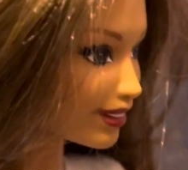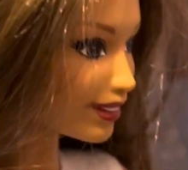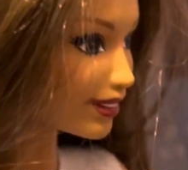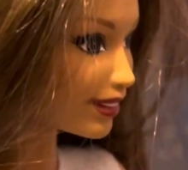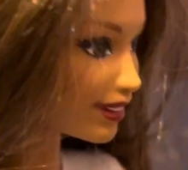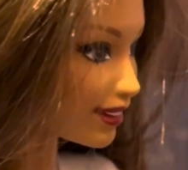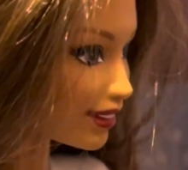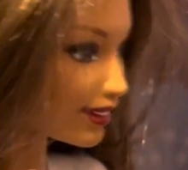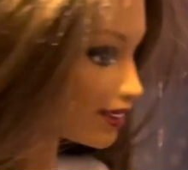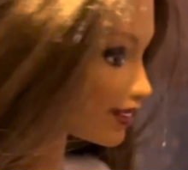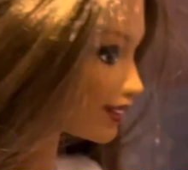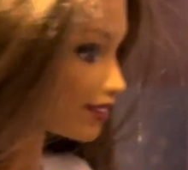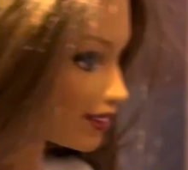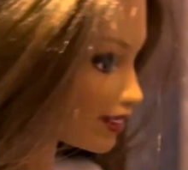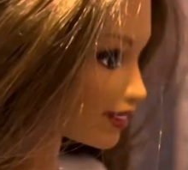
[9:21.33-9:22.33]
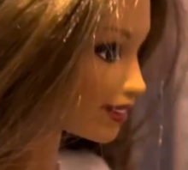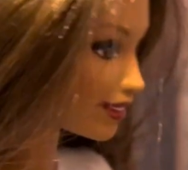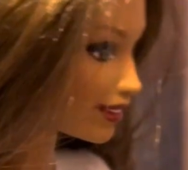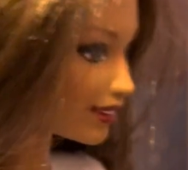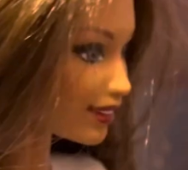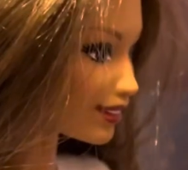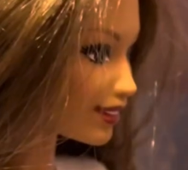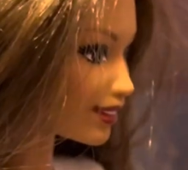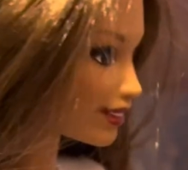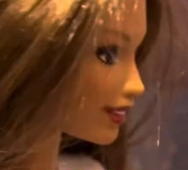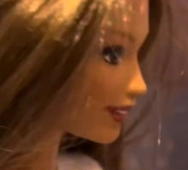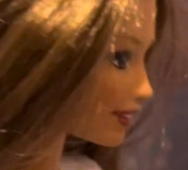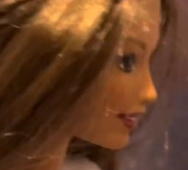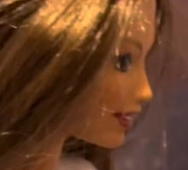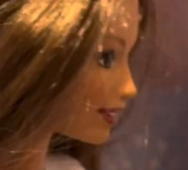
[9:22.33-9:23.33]
Hi Ryan, I've just been talking to
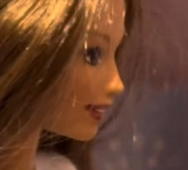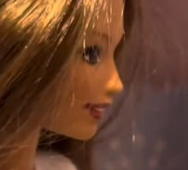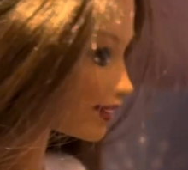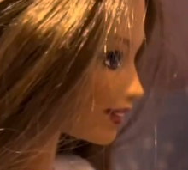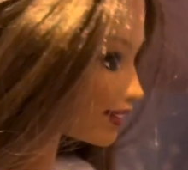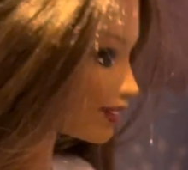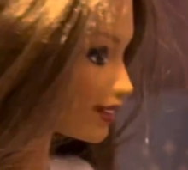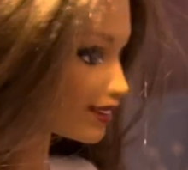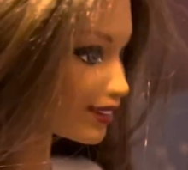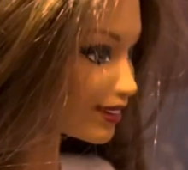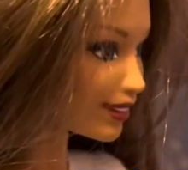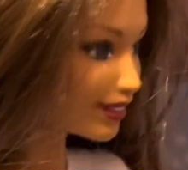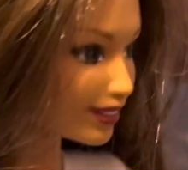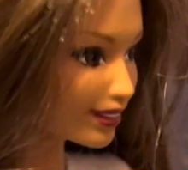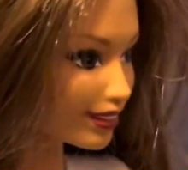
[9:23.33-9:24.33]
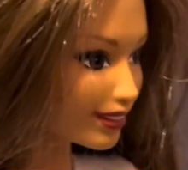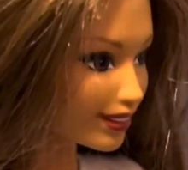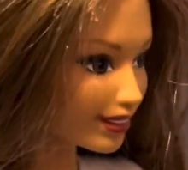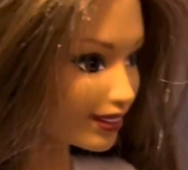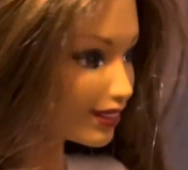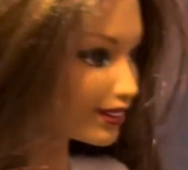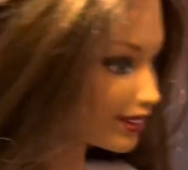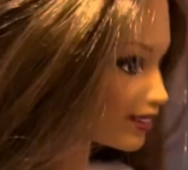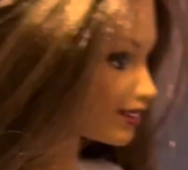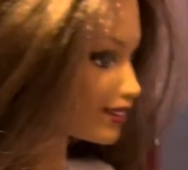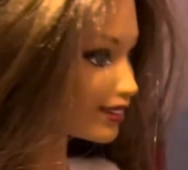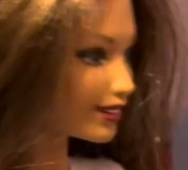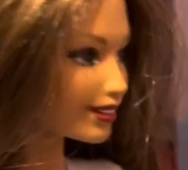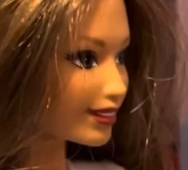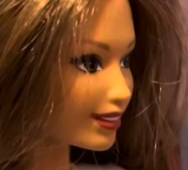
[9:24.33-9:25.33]
Amelia at the cafe and
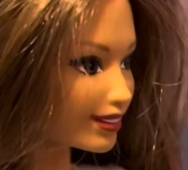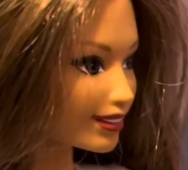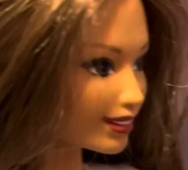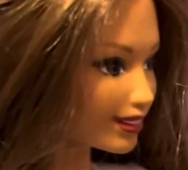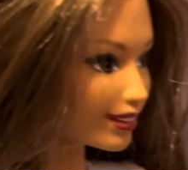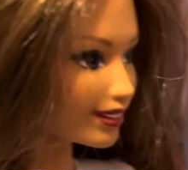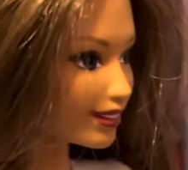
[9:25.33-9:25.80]
we've agreed